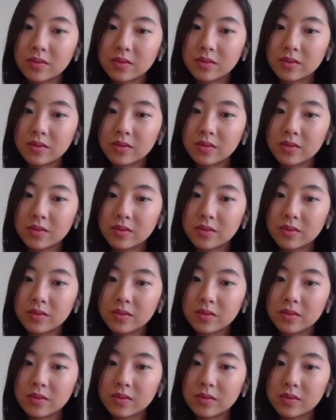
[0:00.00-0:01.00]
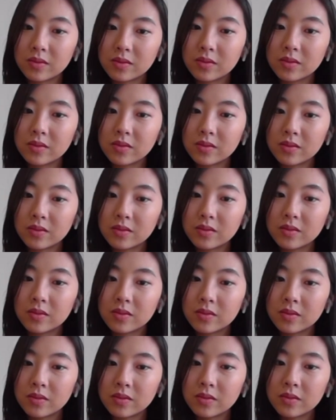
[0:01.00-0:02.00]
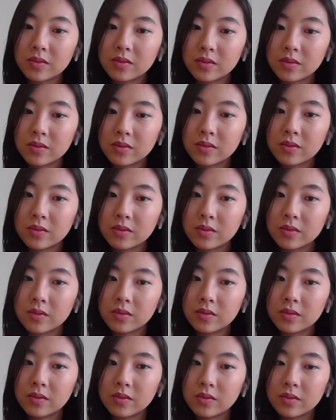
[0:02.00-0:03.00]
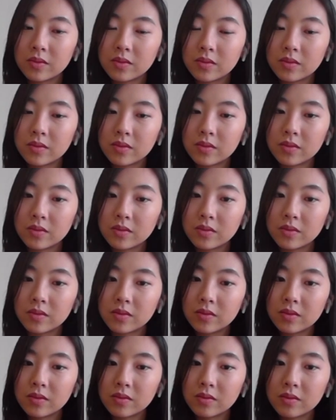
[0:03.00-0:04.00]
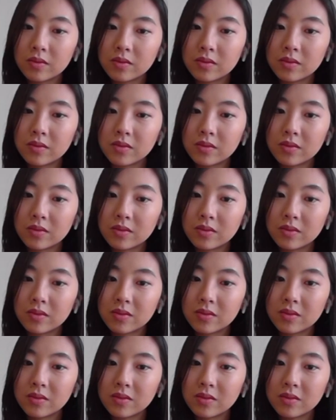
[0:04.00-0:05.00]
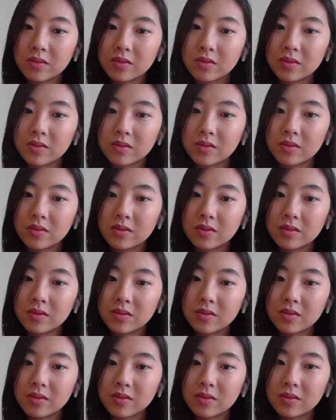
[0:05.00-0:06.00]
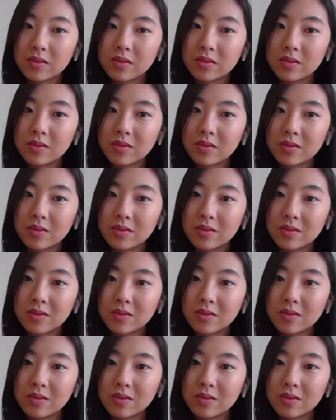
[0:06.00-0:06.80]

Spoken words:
The person shown says nothing.